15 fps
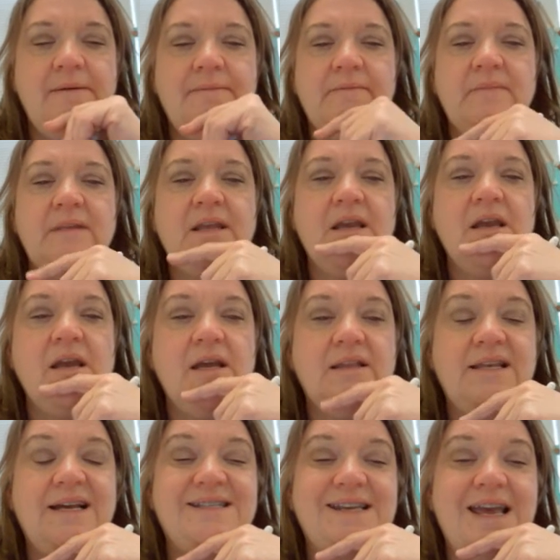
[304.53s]
Okay,
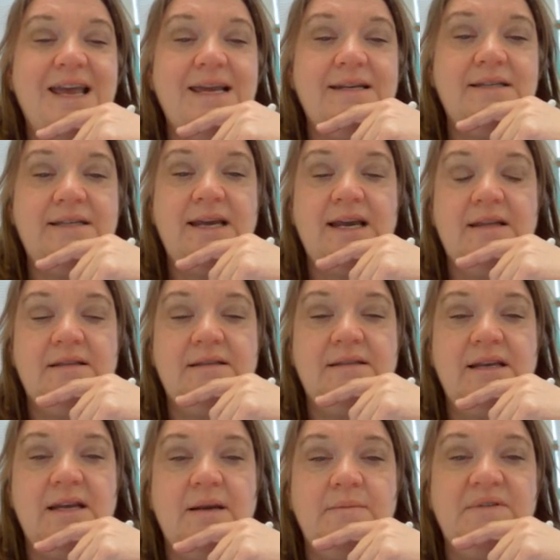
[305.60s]
that's
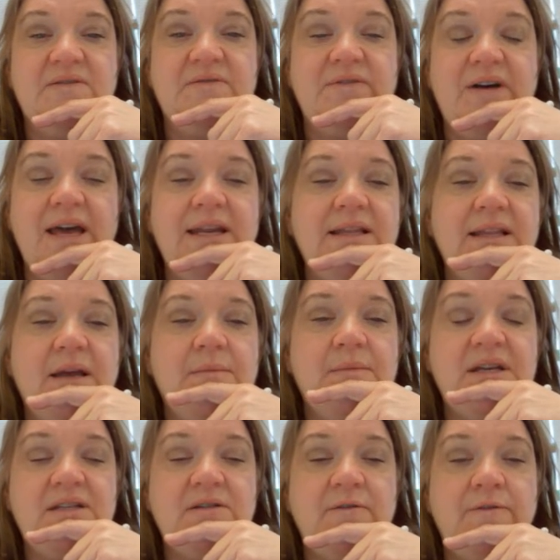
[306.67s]
8/10, and I'm dividing
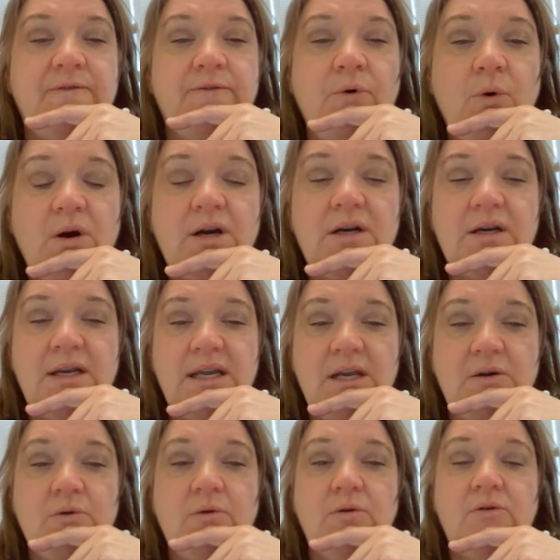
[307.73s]
them into 4
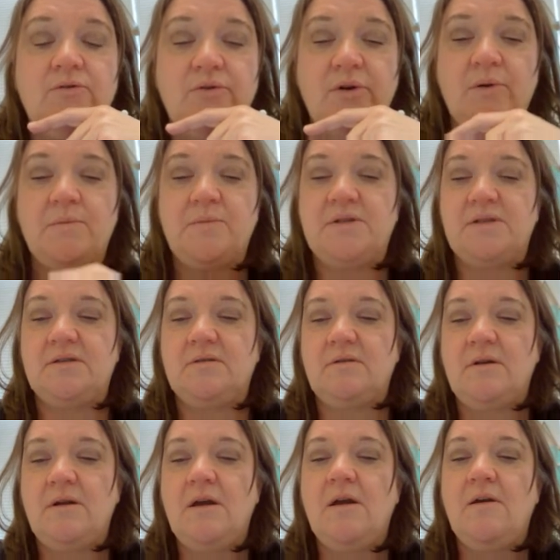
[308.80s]
equal
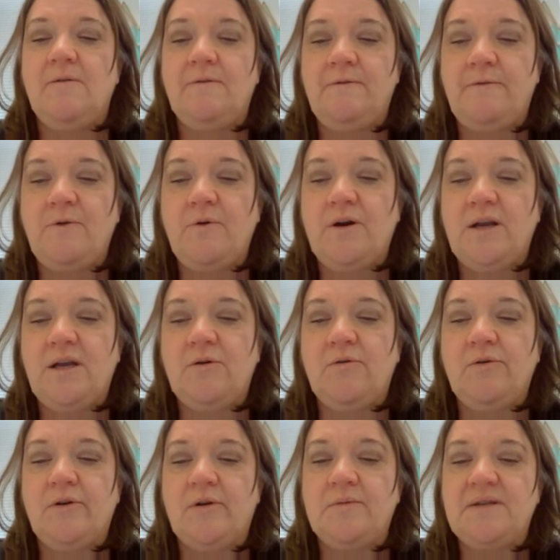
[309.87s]
groups. 4
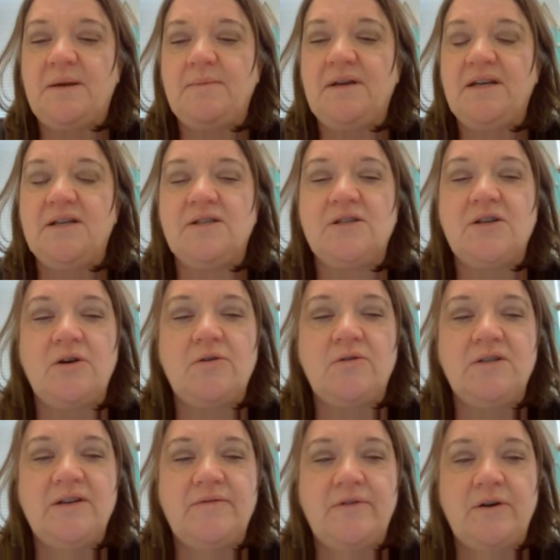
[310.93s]
equal groups. I'm going to
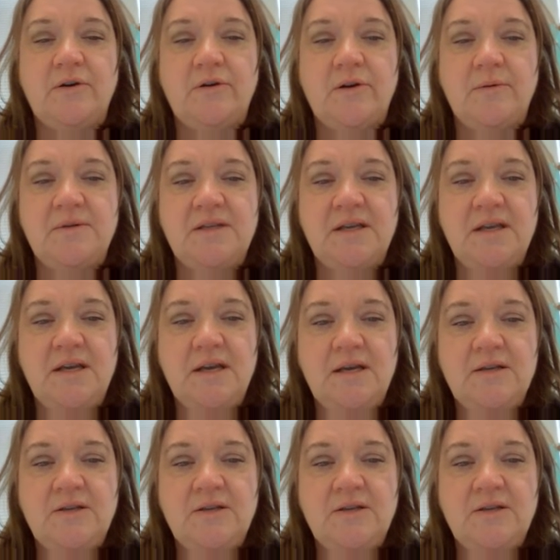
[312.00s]
circle different groups.